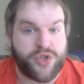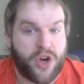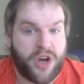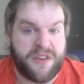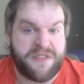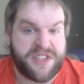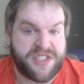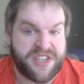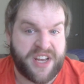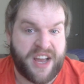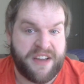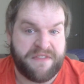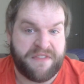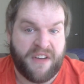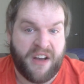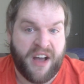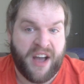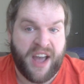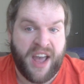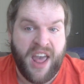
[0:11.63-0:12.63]
soft
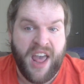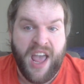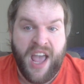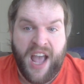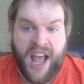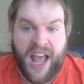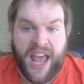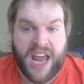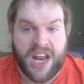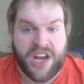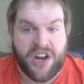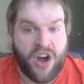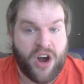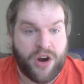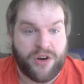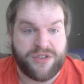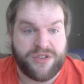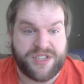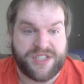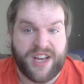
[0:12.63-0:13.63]
sci-fi and
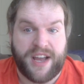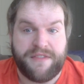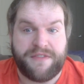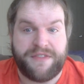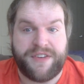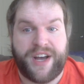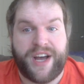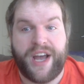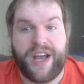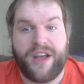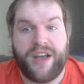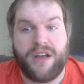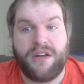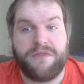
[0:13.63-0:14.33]
hard sci-fi.